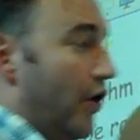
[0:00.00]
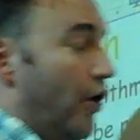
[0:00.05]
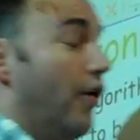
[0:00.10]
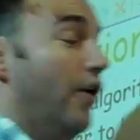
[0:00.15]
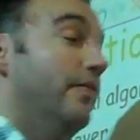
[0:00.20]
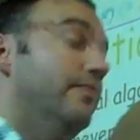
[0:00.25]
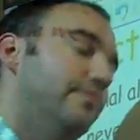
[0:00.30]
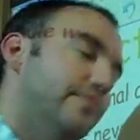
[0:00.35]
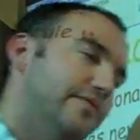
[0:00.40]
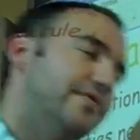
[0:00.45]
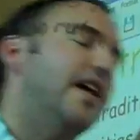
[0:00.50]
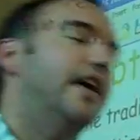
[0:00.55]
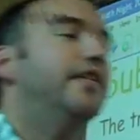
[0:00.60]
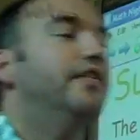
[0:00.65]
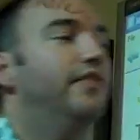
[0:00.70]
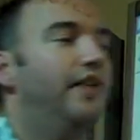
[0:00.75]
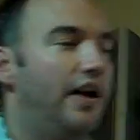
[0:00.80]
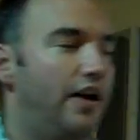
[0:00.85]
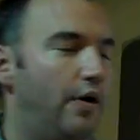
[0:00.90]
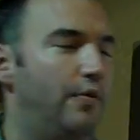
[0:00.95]
Or
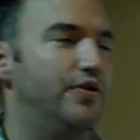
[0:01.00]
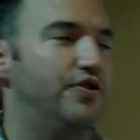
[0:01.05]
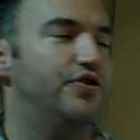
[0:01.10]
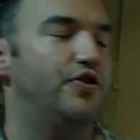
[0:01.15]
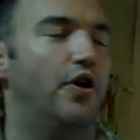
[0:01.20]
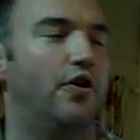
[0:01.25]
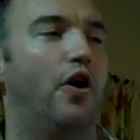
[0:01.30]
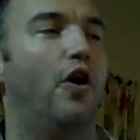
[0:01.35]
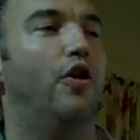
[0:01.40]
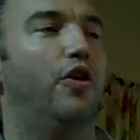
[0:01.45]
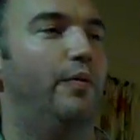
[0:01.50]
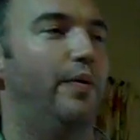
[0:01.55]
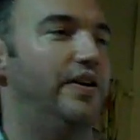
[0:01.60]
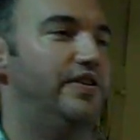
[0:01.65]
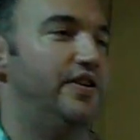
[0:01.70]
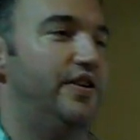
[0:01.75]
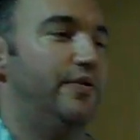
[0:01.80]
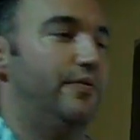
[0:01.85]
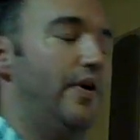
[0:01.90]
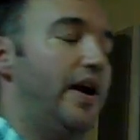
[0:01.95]
technically, I always start all the way
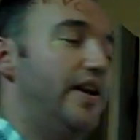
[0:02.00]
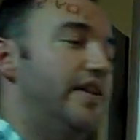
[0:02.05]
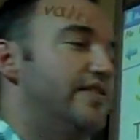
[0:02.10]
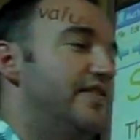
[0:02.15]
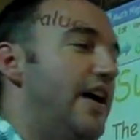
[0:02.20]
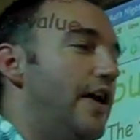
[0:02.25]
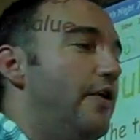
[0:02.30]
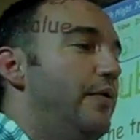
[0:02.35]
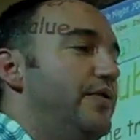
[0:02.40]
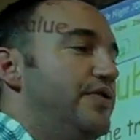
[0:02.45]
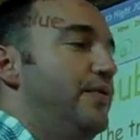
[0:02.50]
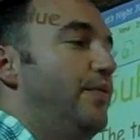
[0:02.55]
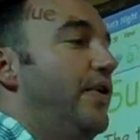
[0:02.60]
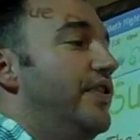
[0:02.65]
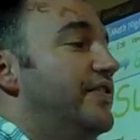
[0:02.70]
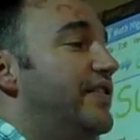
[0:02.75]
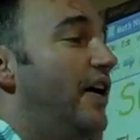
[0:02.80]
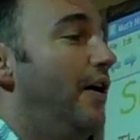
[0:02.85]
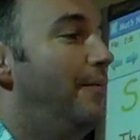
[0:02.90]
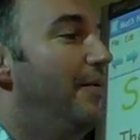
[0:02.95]
to the right. It's not always a
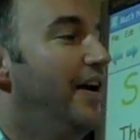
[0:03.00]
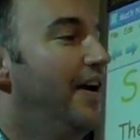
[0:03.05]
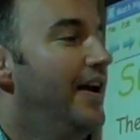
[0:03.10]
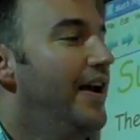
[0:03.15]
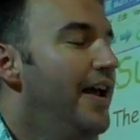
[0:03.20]
ones column.